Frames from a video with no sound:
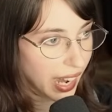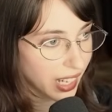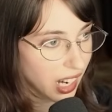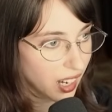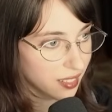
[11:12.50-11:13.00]

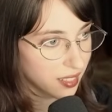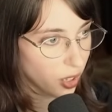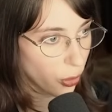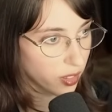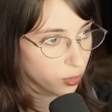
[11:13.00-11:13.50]
icons is
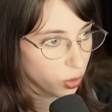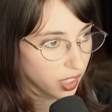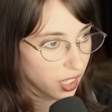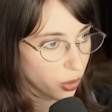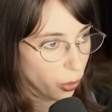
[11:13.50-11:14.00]
always
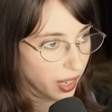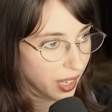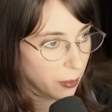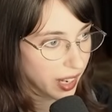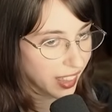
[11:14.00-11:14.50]
really
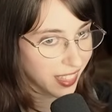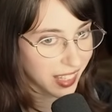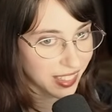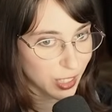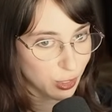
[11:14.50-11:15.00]
annoying, but I
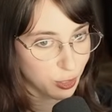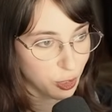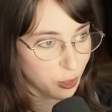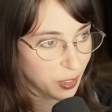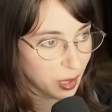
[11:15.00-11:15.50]
think this
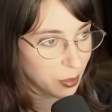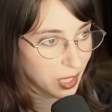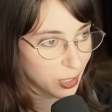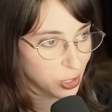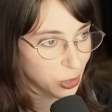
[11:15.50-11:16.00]
surfing
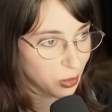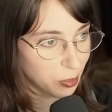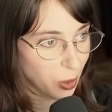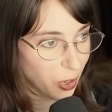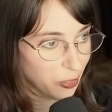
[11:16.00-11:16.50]
Pikachu is
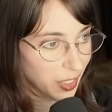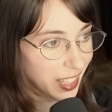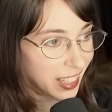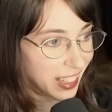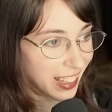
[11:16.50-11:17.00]
perfect.
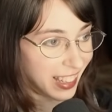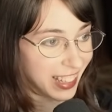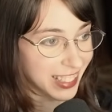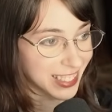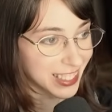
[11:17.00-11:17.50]

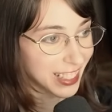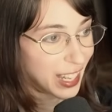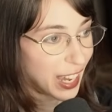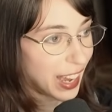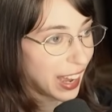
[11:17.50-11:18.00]

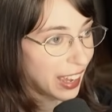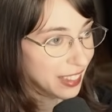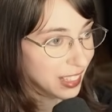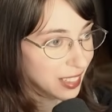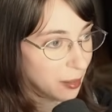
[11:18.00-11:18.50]
I
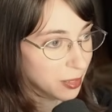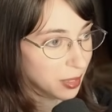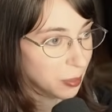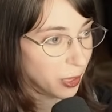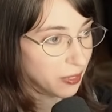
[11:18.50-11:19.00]
think he's
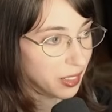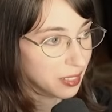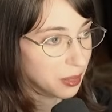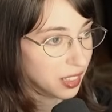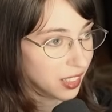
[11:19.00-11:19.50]
absolutely perfect. So
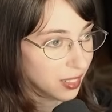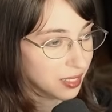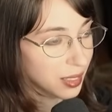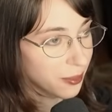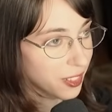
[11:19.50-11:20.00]
we're gonna use
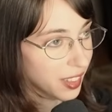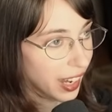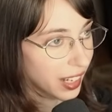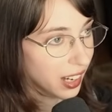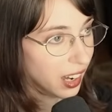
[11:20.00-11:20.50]
him for the
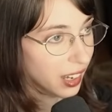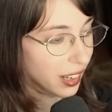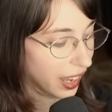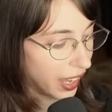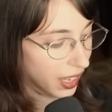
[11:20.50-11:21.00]
icon,
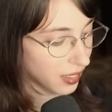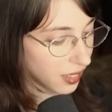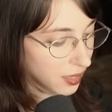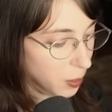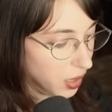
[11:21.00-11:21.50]
and
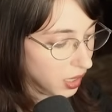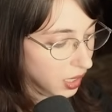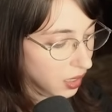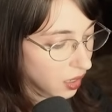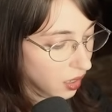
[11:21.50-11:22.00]
let's put
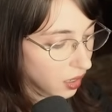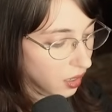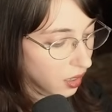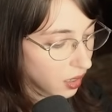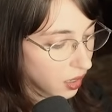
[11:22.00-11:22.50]
in
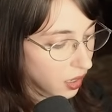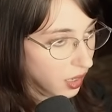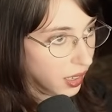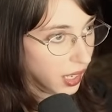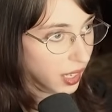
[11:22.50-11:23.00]
our
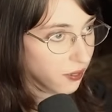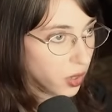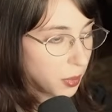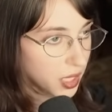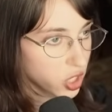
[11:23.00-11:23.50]

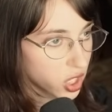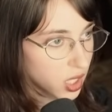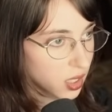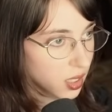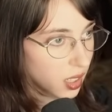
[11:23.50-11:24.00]

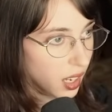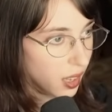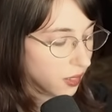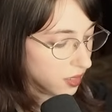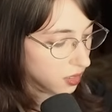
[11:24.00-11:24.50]
information
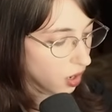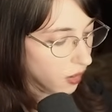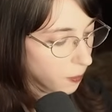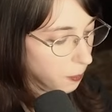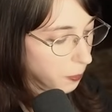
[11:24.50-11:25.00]
and let's just call
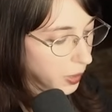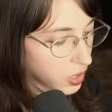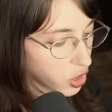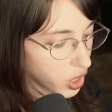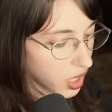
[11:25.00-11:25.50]
it
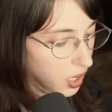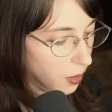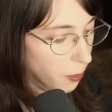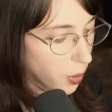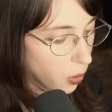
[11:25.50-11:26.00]
Beachy
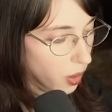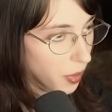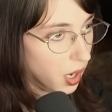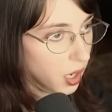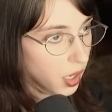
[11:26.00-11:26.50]

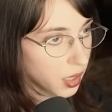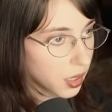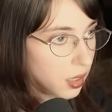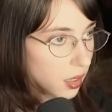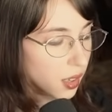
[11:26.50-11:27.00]
Pokemon.